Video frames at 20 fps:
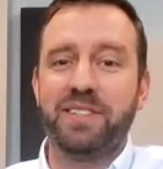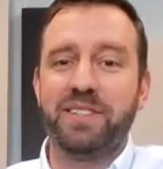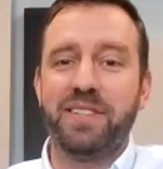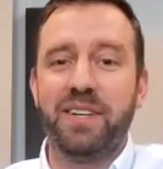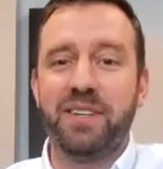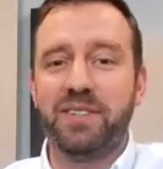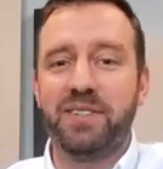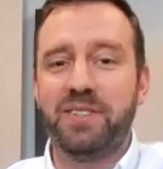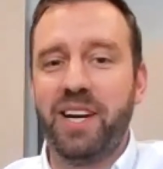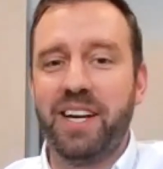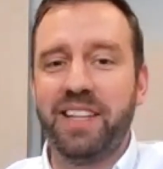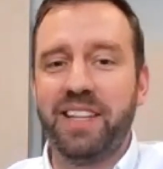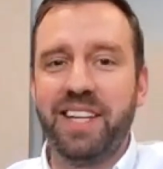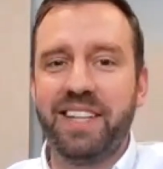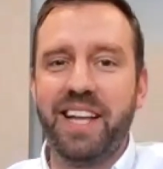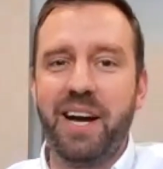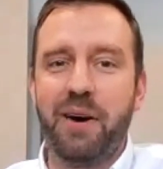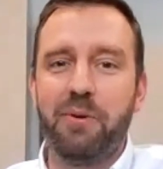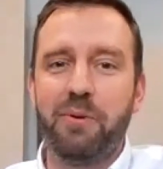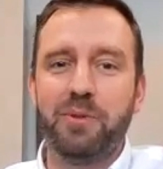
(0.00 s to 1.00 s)
So I
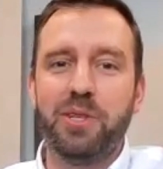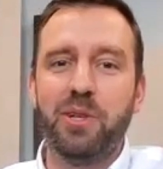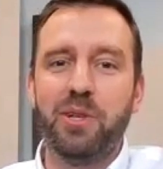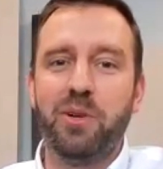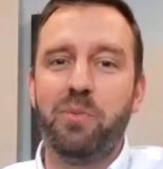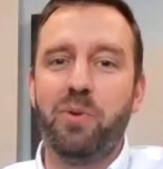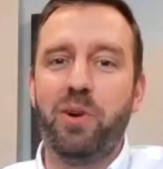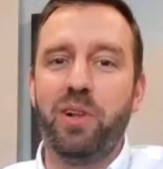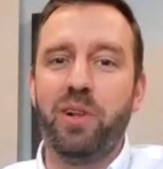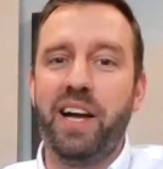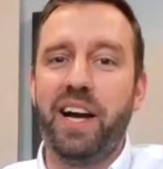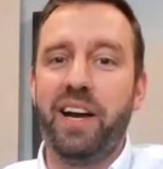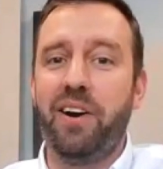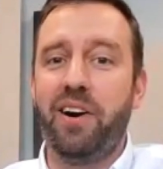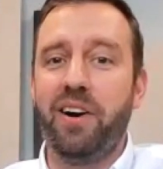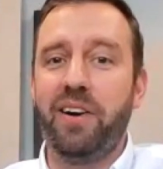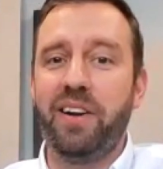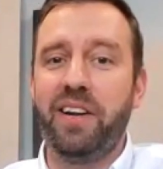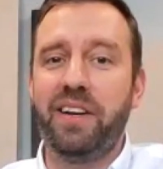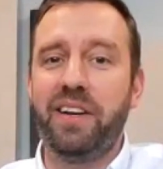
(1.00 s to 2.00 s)
think that one was a little more
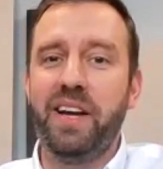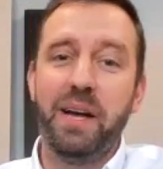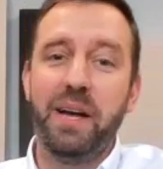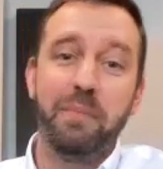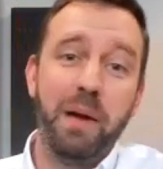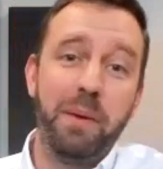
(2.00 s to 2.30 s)
lighthearted.